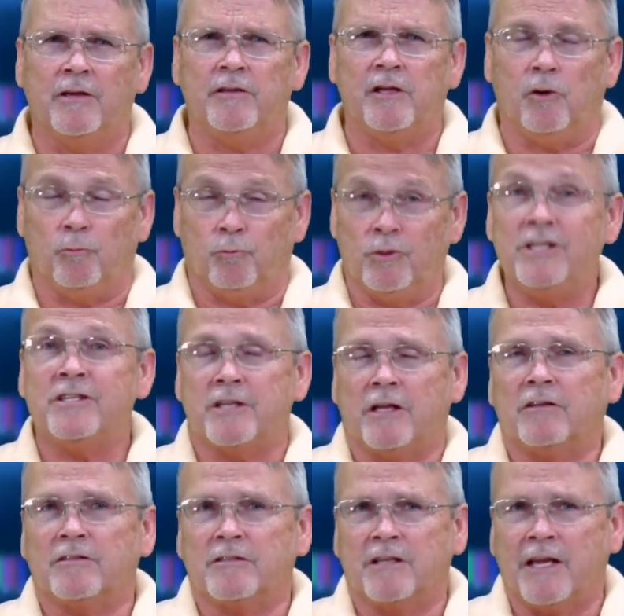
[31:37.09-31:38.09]

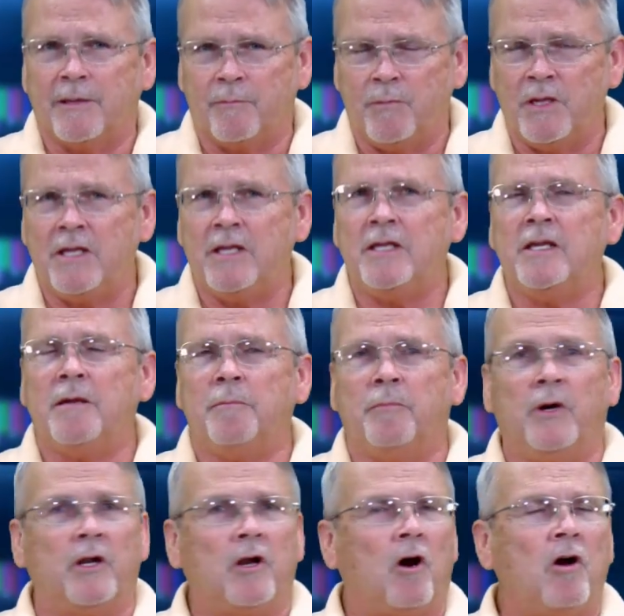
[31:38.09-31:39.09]
resellers like me, but